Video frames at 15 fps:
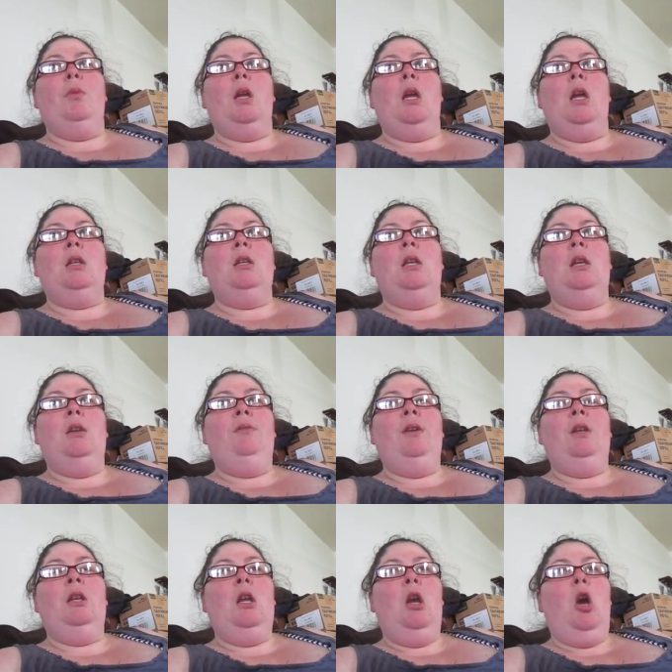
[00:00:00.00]
And
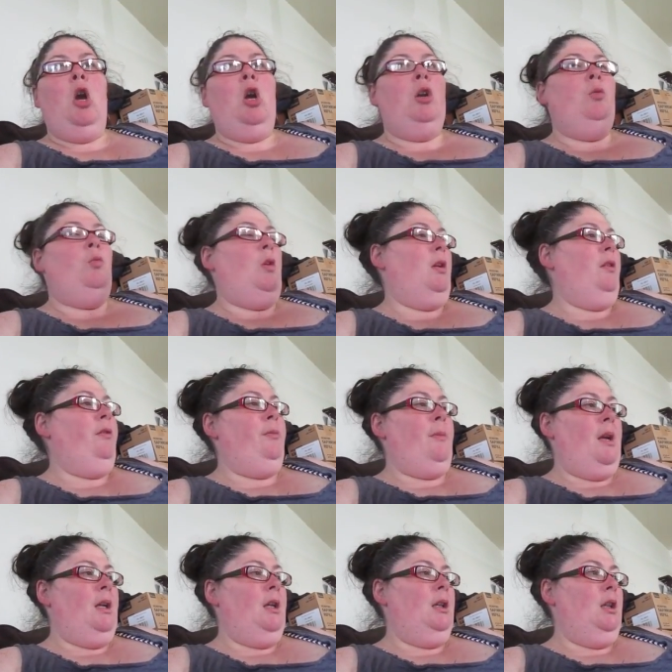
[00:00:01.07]
even on one of
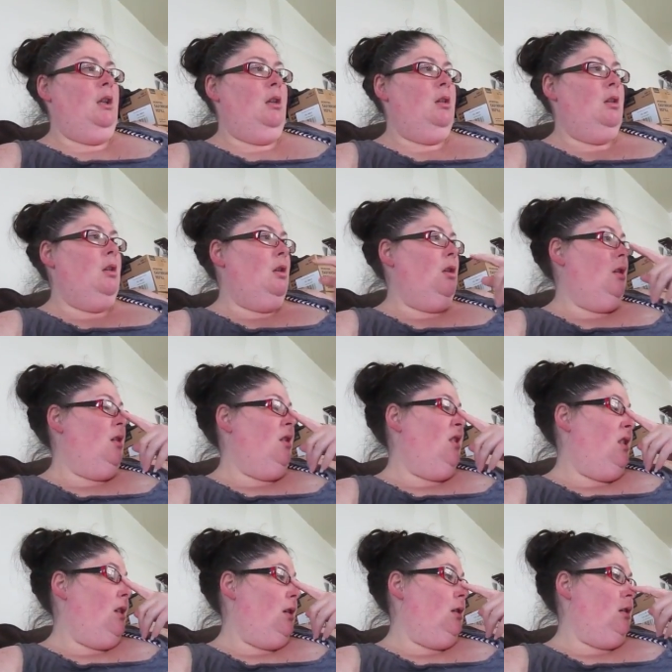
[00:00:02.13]
mine,
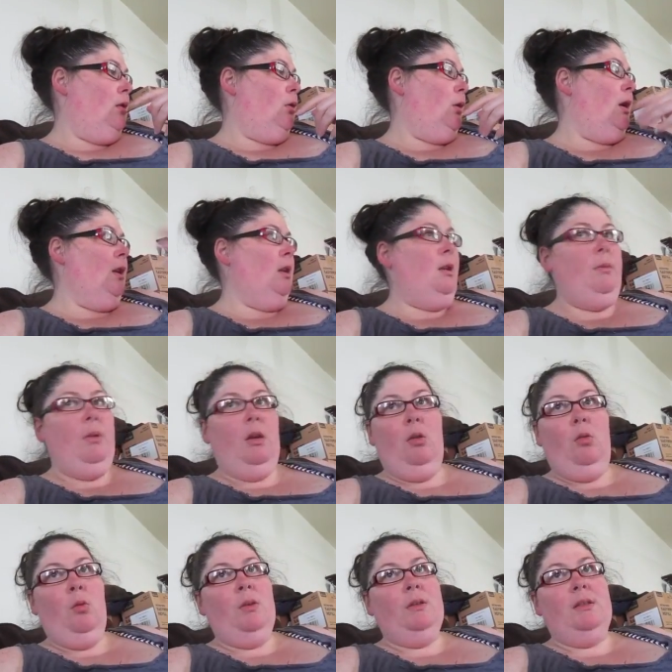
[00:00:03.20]
the credit limit
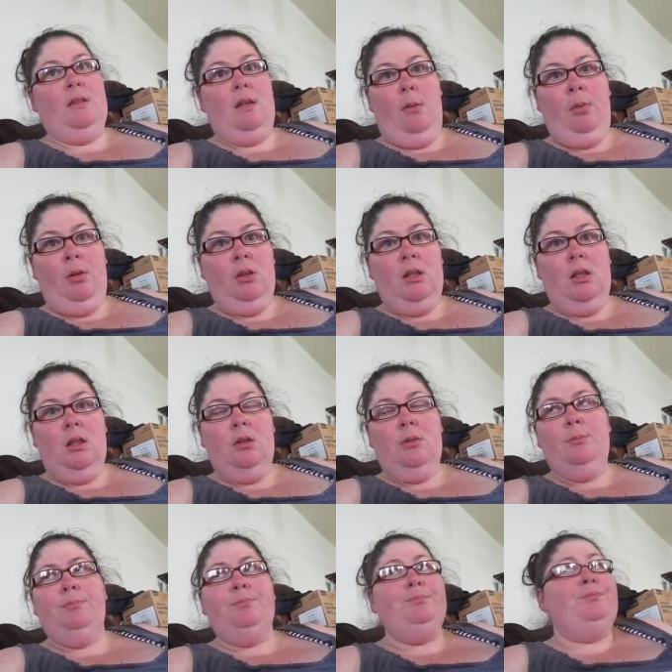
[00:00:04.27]
was doubled.
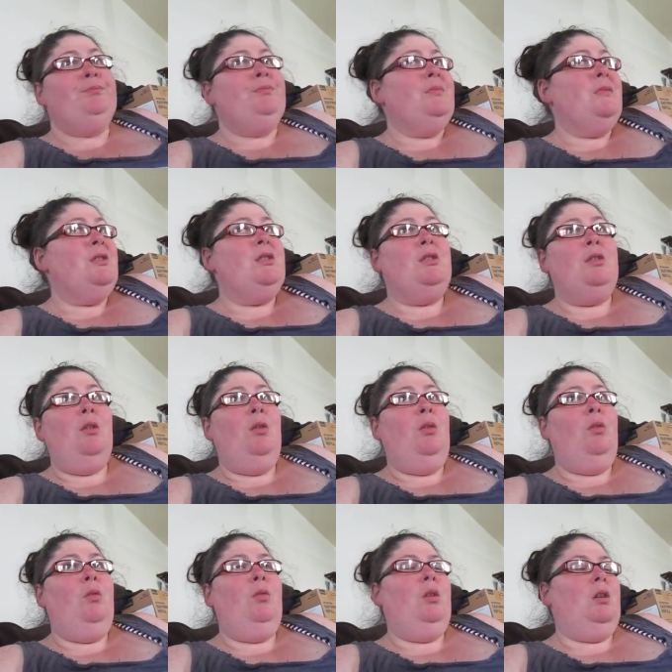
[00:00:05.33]

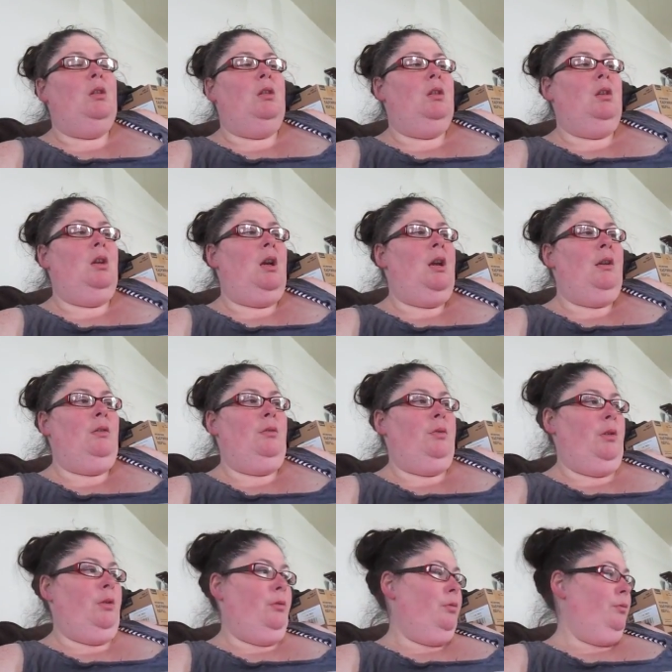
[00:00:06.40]
So, I don't
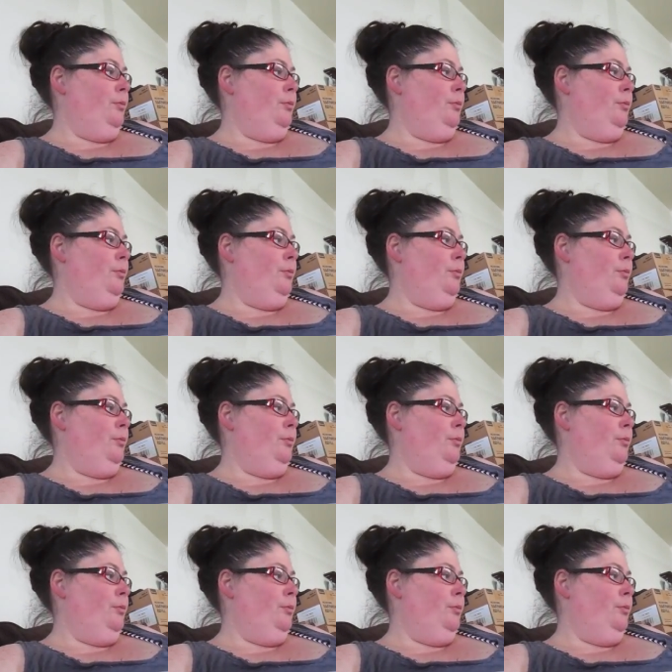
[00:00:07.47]
know.